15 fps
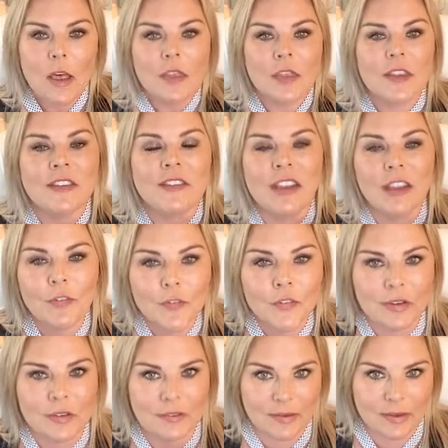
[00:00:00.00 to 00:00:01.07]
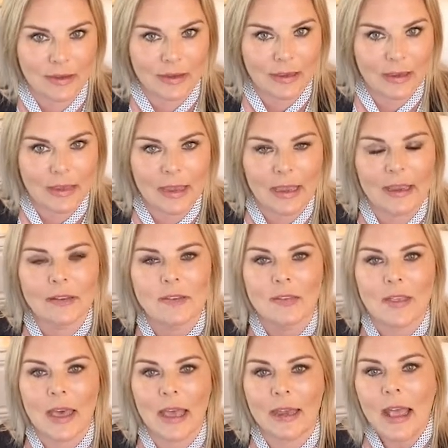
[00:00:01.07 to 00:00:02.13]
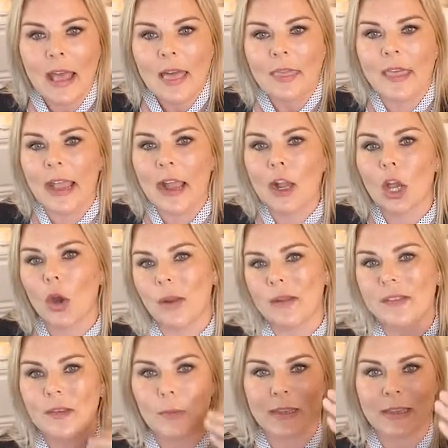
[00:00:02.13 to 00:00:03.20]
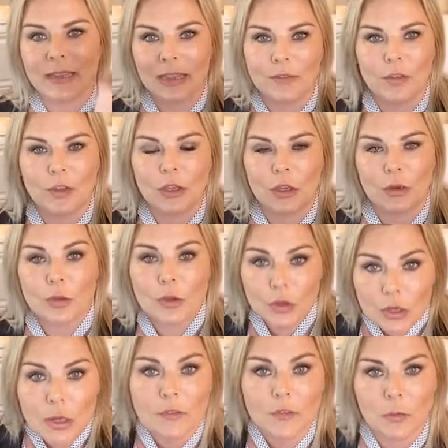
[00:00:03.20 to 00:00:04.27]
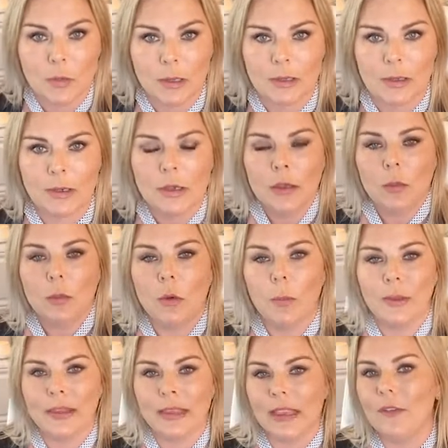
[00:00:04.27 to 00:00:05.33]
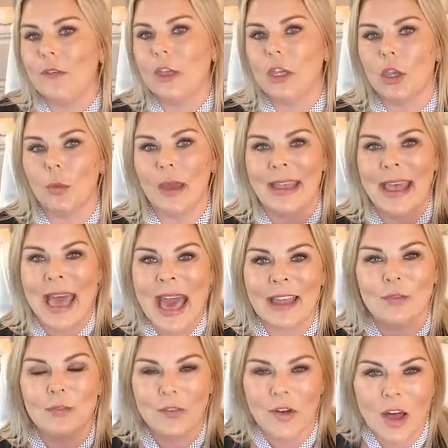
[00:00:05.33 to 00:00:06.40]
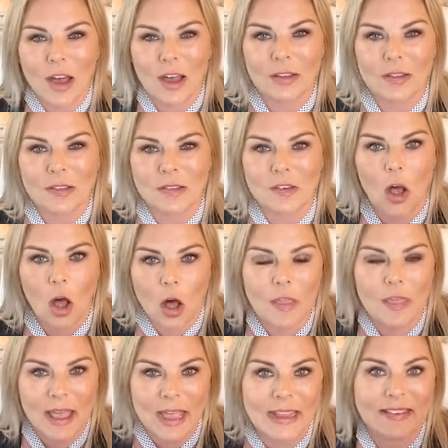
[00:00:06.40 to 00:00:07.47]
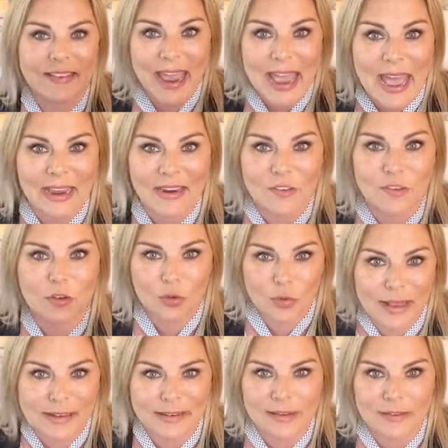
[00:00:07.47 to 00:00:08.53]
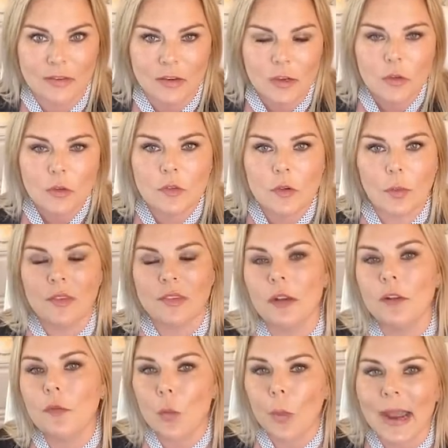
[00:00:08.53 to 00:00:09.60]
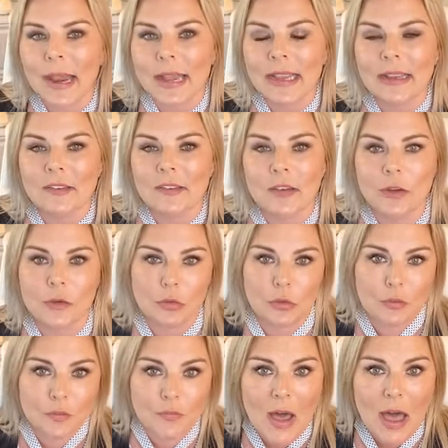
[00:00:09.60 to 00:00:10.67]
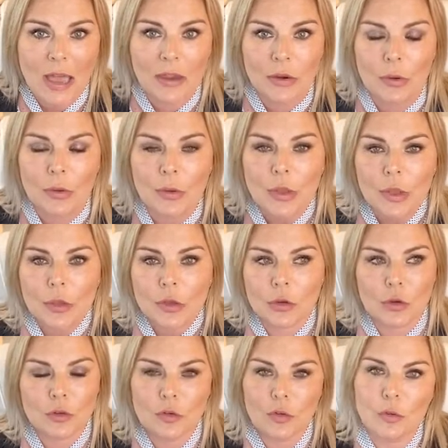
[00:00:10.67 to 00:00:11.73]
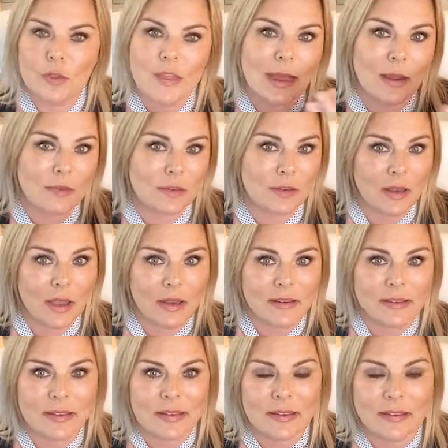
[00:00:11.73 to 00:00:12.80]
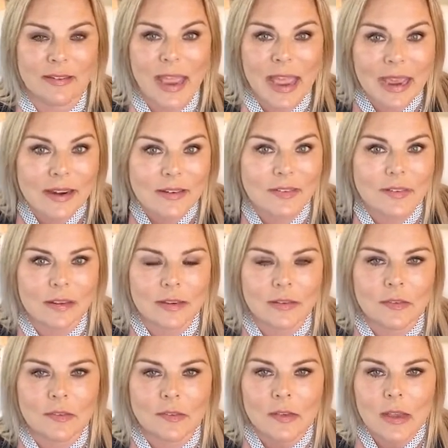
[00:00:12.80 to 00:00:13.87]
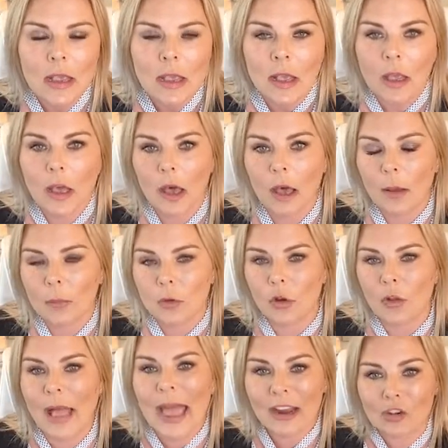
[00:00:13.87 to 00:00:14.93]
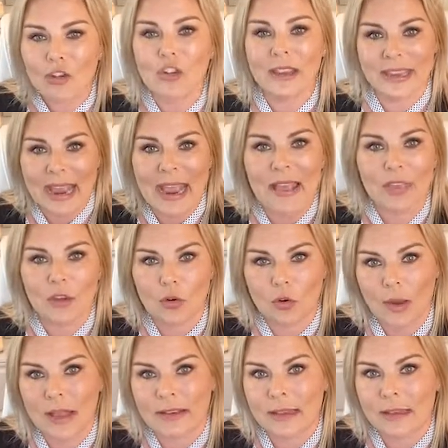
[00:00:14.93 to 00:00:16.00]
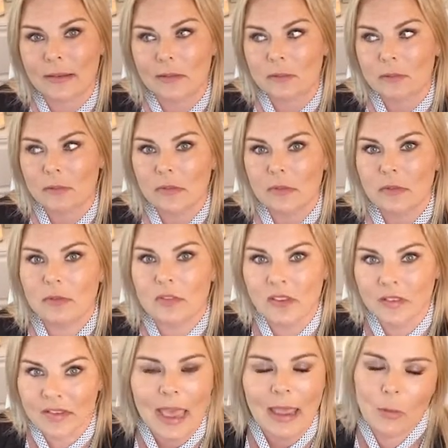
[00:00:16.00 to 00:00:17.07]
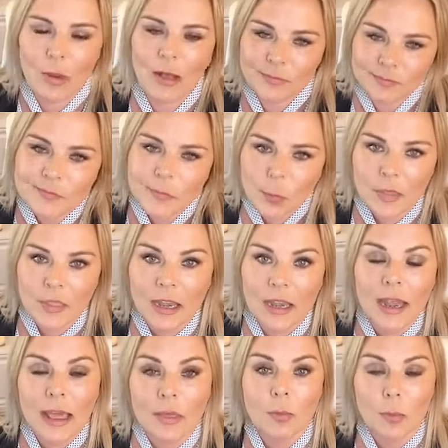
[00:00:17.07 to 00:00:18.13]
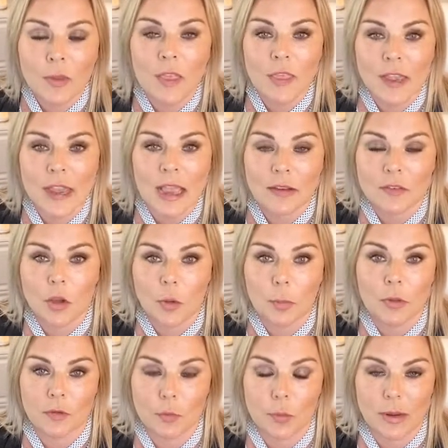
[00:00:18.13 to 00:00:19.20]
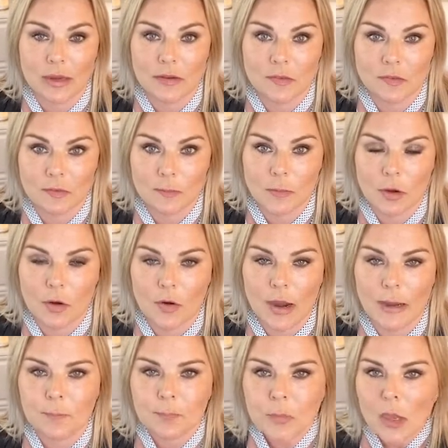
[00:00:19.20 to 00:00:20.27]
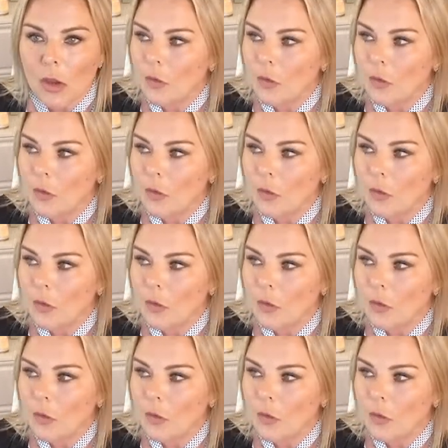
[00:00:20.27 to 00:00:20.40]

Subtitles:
The difference here is that they are going to be giving you, the government will be giving you an advance on that tax credit. So instead of waiting until you file your 2019 taxes, you'll actually get the credit today, well, within the next couple of weeks, all right?